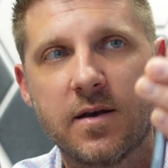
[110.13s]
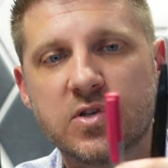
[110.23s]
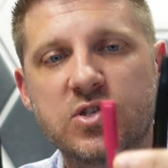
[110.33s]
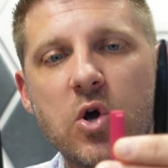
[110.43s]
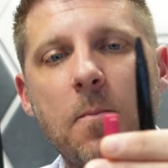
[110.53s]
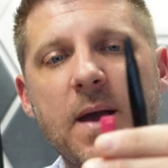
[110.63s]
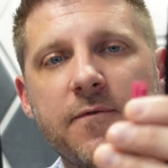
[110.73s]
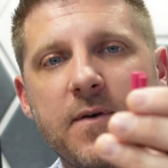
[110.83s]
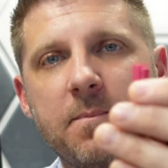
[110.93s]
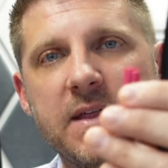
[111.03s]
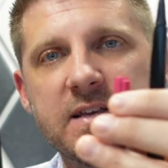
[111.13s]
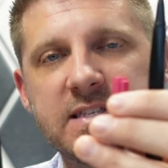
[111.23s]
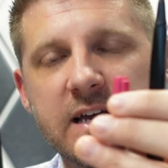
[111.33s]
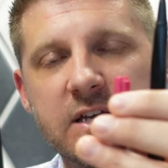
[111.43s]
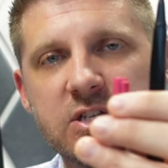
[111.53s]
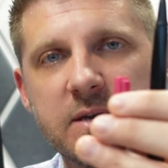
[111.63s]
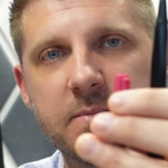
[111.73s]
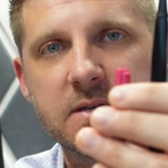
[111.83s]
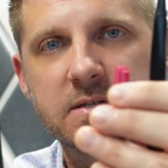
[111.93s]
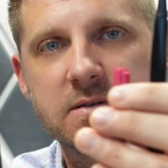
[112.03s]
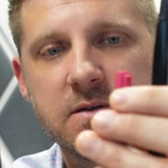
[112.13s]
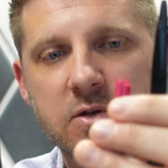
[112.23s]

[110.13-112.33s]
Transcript: There's no benefit being the second cheapest.